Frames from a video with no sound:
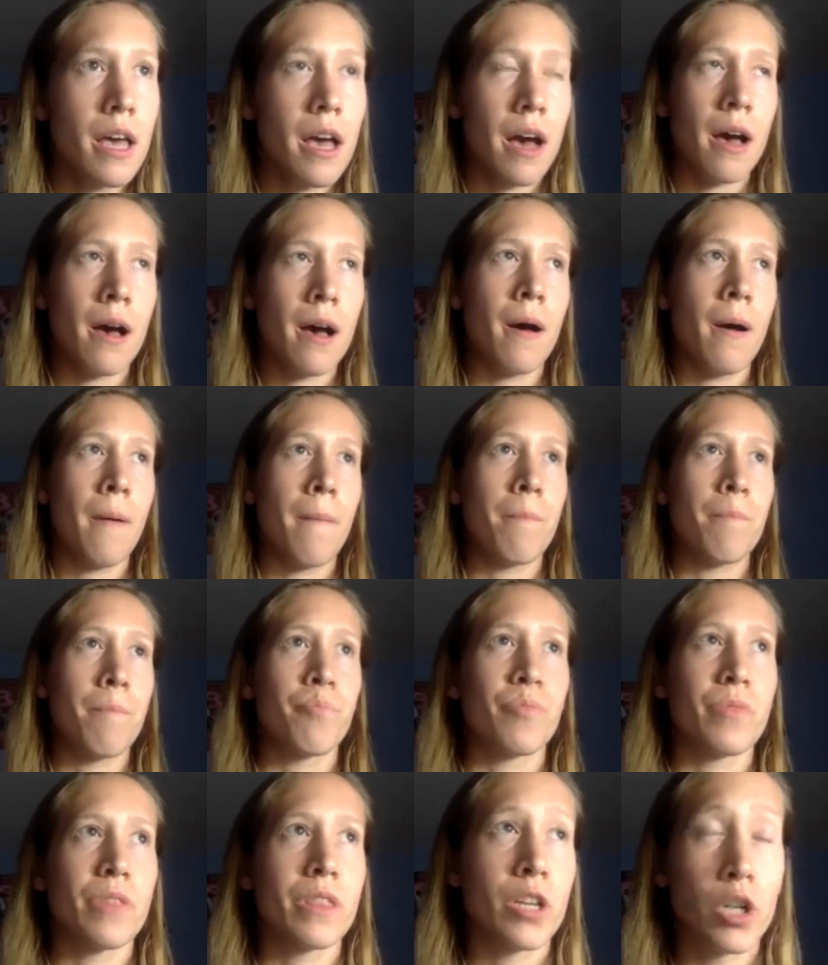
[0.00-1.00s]

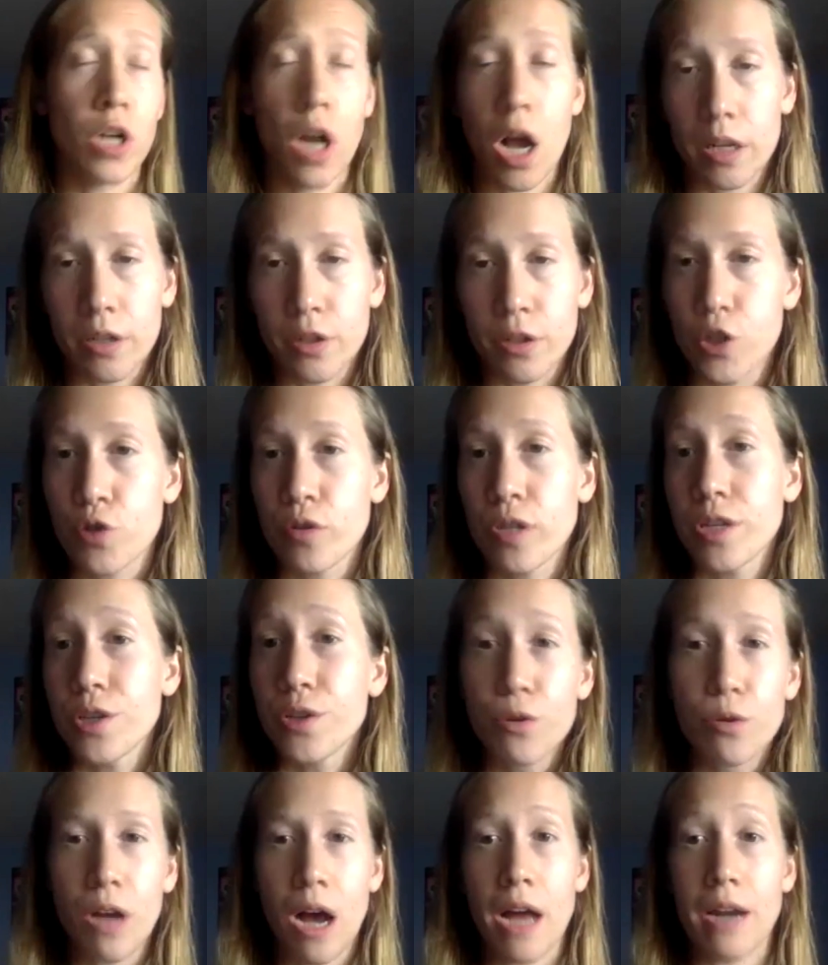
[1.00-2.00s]
They're not going to treat
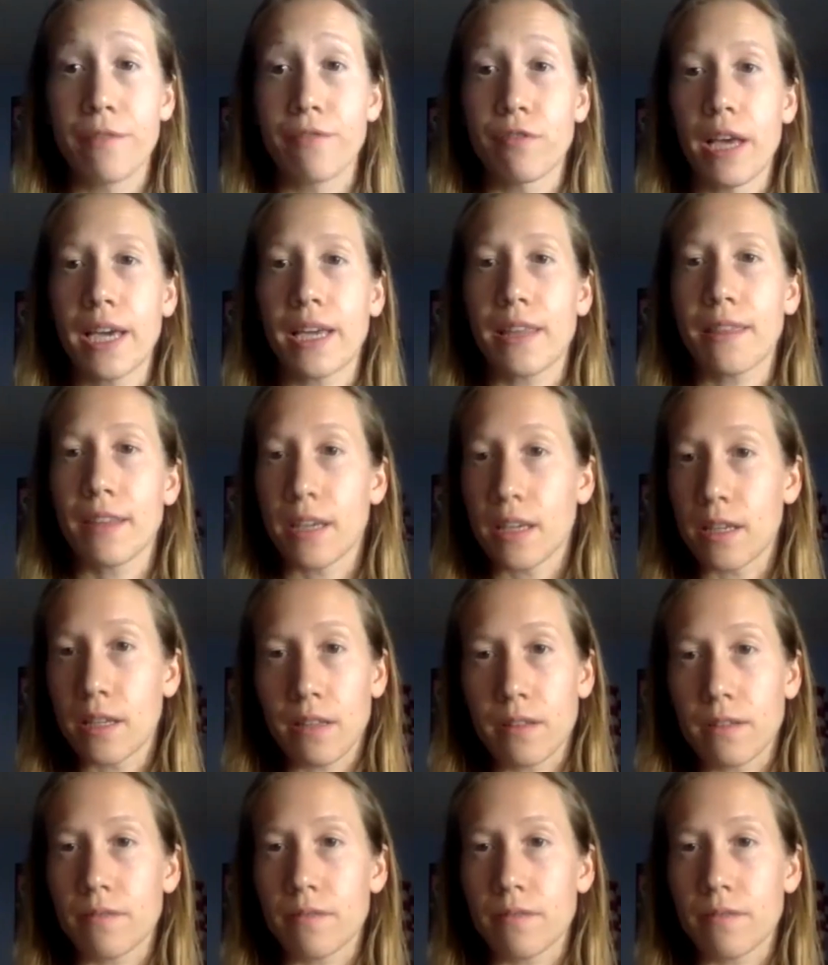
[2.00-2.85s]
you kind of like the